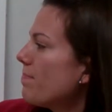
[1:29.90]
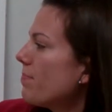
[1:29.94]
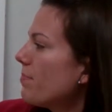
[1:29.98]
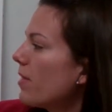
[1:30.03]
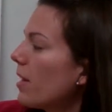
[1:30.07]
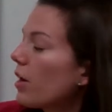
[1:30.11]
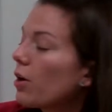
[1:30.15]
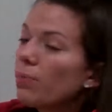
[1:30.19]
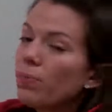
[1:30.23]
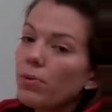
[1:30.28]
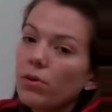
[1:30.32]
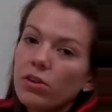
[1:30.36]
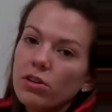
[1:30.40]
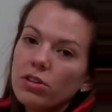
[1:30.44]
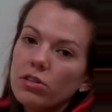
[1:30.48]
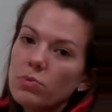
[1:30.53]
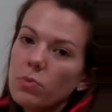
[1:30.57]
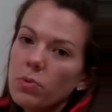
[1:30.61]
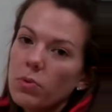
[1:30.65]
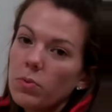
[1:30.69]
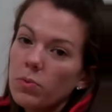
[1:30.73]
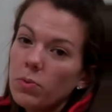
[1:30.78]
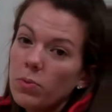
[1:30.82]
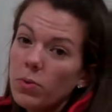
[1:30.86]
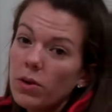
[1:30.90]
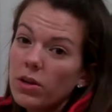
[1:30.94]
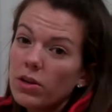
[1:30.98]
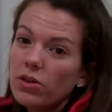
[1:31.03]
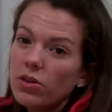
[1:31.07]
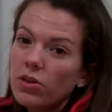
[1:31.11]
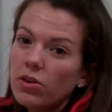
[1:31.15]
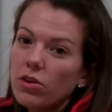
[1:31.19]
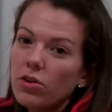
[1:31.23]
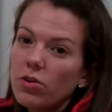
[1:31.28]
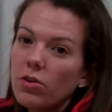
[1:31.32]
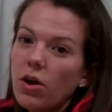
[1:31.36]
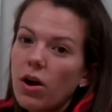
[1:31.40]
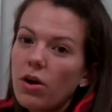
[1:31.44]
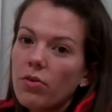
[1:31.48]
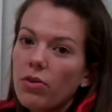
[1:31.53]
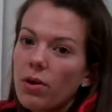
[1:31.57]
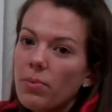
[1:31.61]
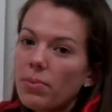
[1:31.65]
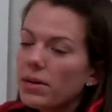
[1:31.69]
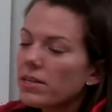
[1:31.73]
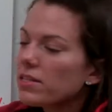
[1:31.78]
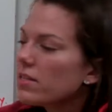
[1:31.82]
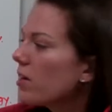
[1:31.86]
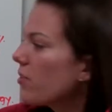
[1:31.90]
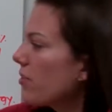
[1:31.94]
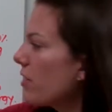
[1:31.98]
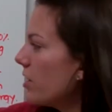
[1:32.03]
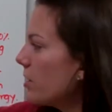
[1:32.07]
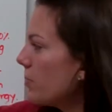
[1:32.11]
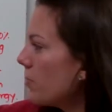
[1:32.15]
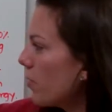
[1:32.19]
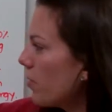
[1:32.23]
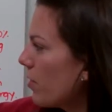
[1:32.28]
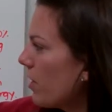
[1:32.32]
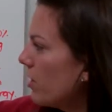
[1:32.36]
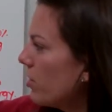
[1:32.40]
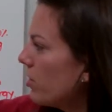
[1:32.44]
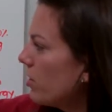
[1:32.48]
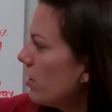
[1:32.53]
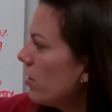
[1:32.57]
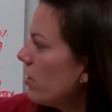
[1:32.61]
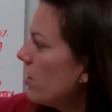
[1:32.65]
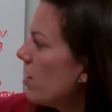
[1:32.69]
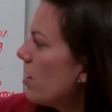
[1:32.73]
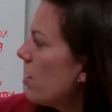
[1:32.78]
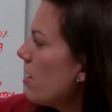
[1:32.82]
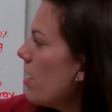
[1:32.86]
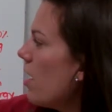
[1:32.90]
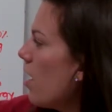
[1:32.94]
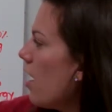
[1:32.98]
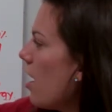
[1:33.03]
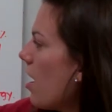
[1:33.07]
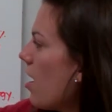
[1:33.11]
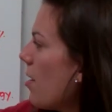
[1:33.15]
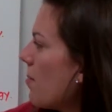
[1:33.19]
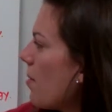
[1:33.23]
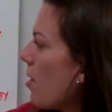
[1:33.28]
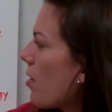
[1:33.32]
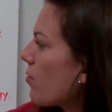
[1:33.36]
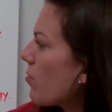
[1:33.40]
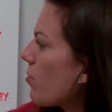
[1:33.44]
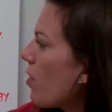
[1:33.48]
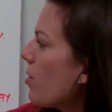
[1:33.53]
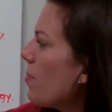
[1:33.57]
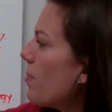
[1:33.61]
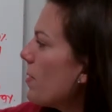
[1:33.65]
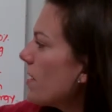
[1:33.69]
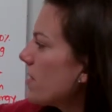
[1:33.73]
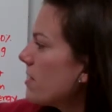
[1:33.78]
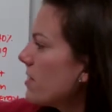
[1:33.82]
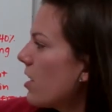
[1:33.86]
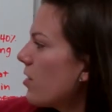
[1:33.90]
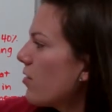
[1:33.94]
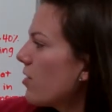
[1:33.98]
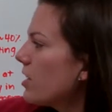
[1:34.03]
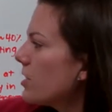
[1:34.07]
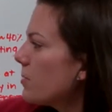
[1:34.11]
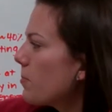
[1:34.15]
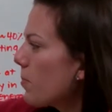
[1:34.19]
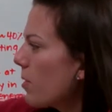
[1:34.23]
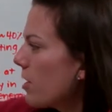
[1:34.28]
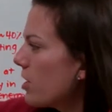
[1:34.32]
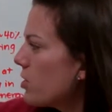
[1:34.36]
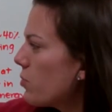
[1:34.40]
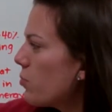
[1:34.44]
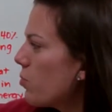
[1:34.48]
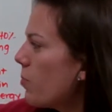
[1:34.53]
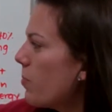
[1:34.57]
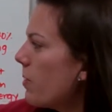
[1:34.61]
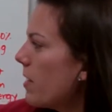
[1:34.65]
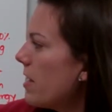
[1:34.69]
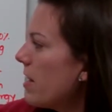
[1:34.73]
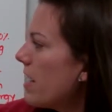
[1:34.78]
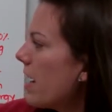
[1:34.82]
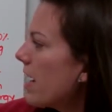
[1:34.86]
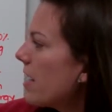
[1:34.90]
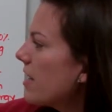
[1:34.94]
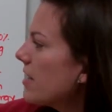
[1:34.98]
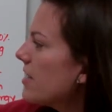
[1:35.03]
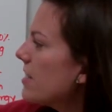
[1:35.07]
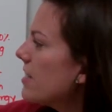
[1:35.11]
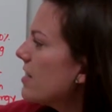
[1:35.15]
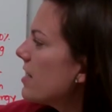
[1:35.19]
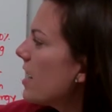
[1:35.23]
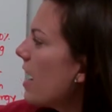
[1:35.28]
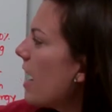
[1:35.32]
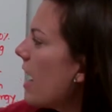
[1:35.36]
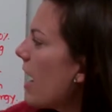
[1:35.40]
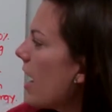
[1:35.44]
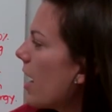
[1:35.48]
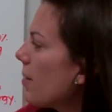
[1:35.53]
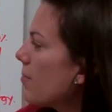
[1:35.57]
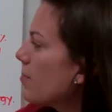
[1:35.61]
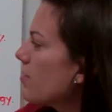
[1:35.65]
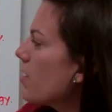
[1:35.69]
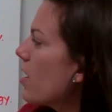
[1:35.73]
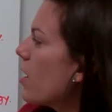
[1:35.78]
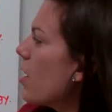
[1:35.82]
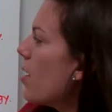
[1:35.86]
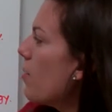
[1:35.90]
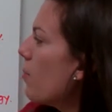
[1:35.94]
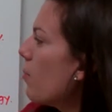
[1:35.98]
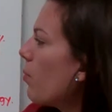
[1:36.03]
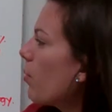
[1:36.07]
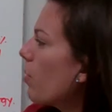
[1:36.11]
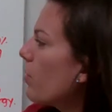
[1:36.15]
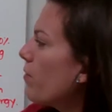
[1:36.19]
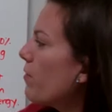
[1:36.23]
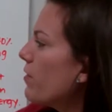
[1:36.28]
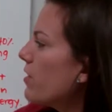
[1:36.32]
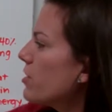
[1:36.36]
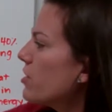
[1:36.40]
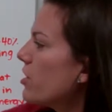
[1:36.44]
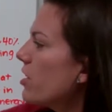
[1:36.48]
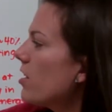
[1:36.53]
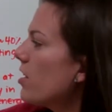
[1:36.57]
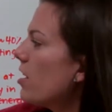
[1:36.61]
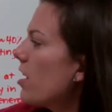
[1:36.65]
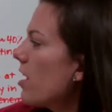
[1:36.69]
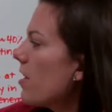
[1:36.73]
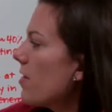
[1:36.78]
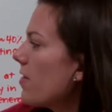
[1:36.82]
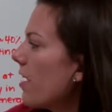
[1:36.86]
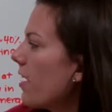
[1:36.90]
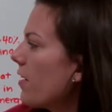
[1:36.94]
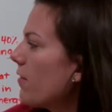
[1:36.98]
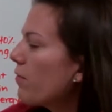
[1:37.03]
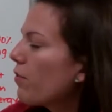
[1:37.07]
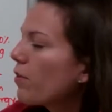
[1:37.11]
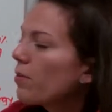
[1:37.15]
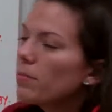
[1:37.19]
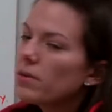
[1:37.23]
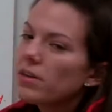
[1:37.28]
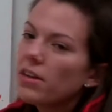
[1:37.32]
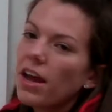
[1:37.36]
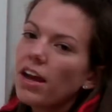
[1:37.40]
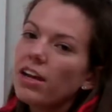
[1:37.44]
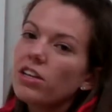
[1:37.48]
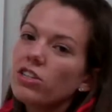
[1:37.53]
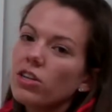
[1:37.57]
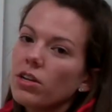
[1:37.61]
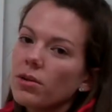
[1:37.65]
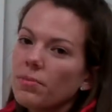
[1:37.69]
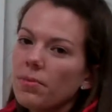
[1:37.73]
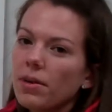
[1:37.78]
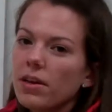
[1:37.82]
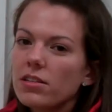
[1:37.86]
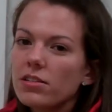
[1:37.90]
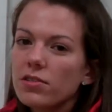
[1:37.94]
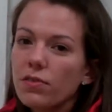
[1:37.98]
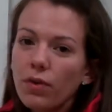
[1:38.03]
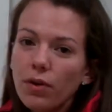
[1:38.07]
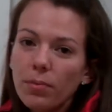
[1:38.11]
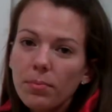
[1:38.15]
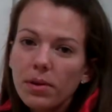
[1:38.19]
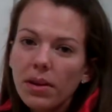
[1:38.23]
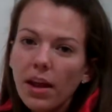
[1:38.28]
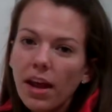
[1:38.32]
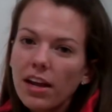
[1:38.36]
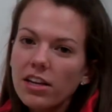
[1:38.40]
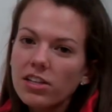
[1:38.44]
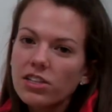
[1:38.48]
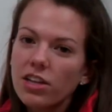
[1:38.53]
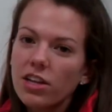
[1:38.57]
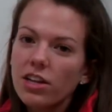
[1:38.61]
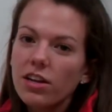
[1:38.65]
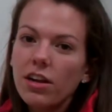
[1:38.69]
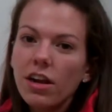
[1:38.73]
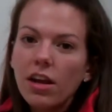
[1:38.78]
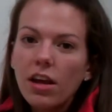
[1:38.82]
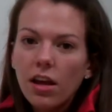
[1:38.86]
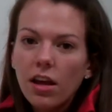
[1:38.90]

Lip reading: that are produced when we do aerobic cell respiration. Aerobic cell respiration would be 19 times more efficient than fermentation, because fermentation